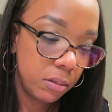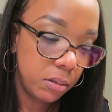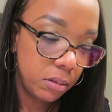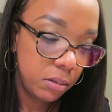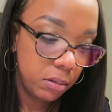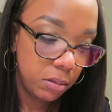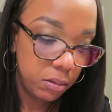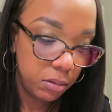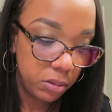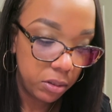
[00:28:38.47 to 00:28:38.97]

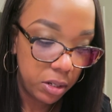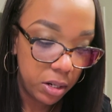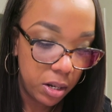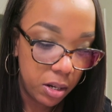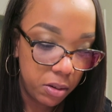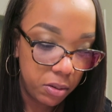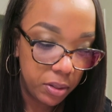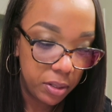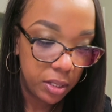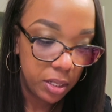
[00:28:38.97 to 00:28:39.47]
Oh
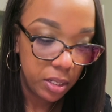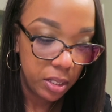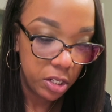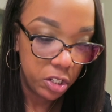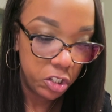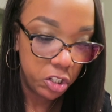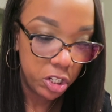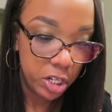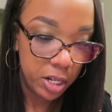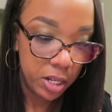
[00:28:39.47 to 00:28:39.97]
no, is this a
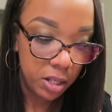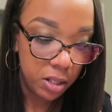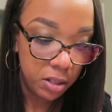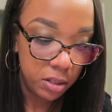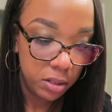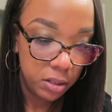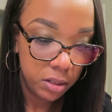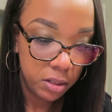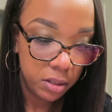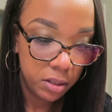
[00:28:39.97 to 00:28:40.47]

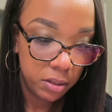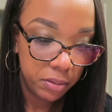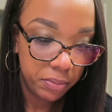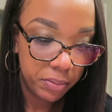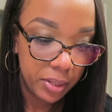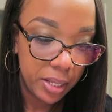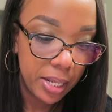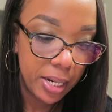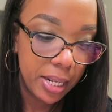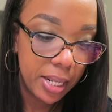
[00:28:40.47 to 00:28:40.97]
gel?
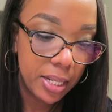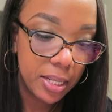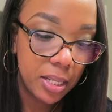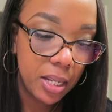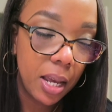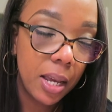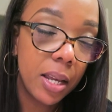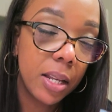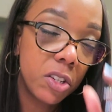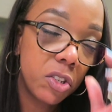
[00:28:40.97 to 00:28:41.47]
It is.
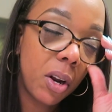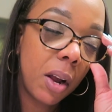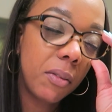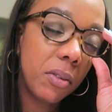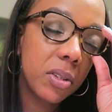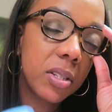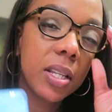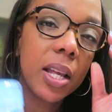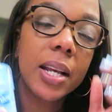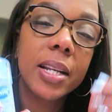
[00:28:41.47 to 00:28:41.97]
a
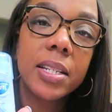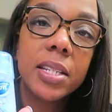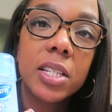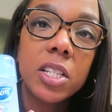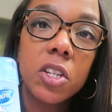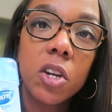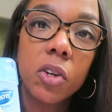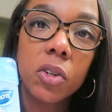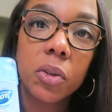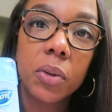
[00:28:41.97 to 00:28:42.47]
travel size
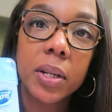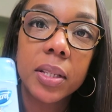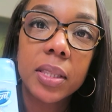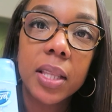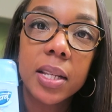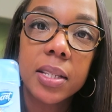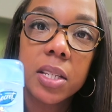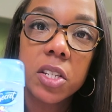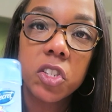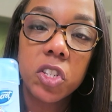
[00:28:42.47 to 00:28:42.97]
deodorant
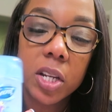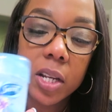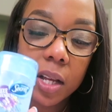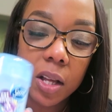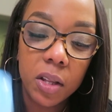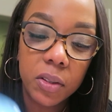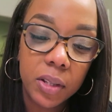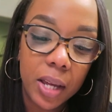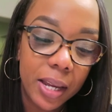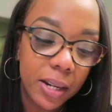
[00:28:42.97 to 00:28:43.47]
that's a
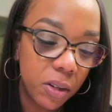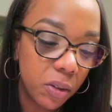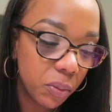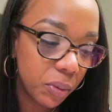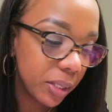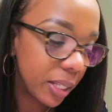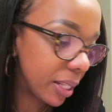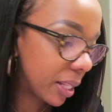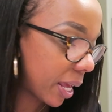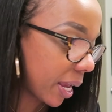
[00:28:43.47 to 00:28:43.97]
gel. I don't
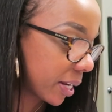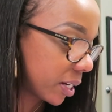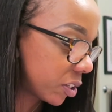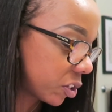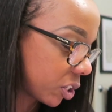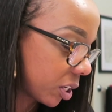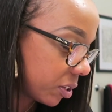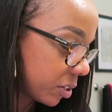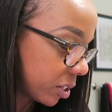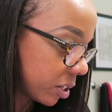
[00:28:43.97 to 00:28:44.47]
really like
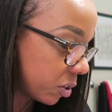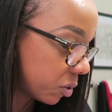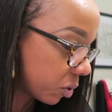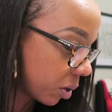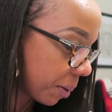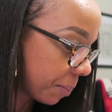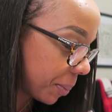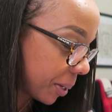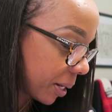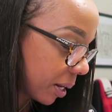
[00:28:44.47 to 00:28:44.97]
gel
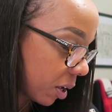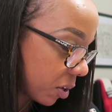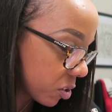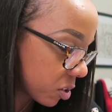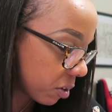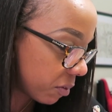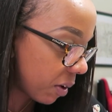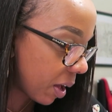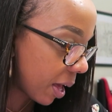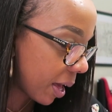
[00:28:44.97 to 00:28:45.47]
deodorant, but I'll
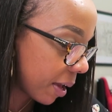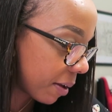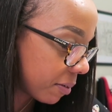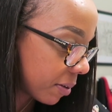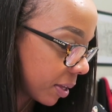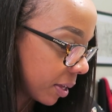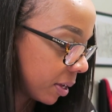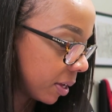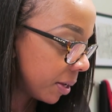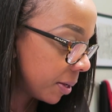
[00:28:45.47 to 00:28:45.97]
survive.